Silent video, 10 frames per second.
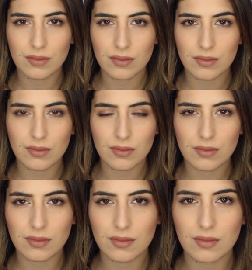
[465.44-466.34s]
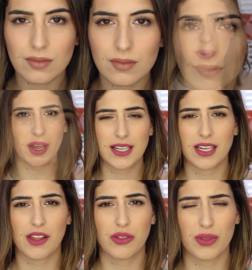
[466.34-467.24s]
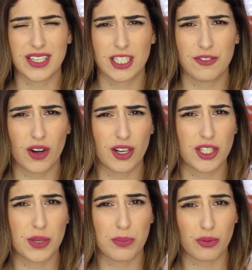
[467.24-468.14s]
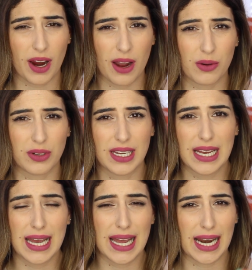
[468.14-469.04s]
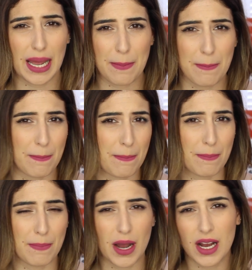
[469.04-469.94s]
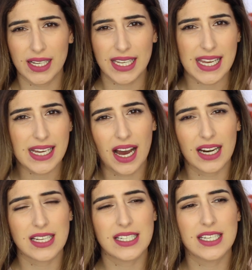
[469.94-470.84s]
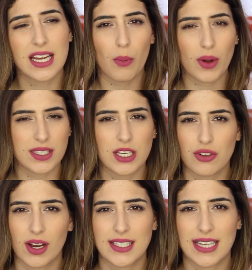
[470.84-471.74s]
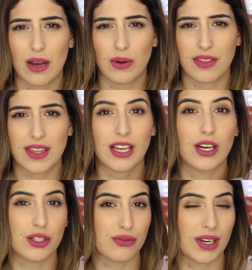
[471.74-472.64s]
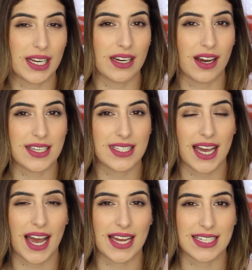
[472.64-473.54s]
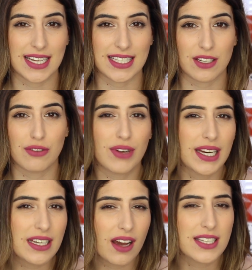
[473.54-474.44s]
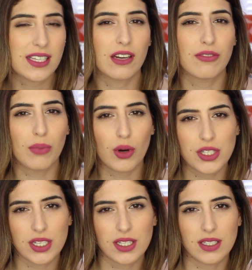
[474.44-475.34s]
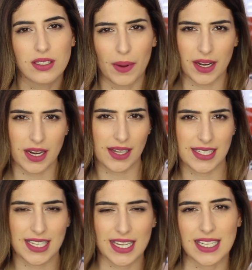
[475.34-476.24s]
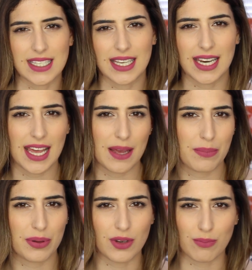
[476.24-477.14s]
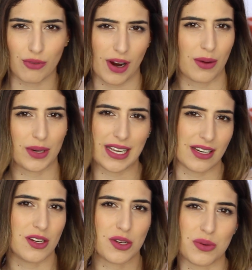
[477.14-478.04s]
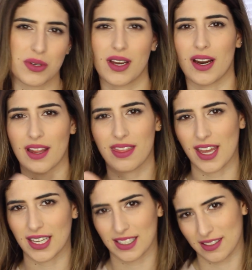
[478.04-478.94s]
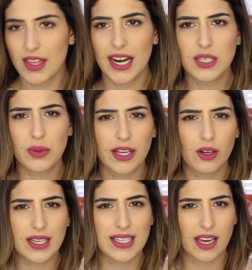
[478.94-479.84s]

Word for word: and when I first applied it I thought this is far too brown and like murky coloured, but once it dries down I think it looks really nice, and it's a really nice kind of modern but nineties lip and brownie nude kind of thing. The next one I got is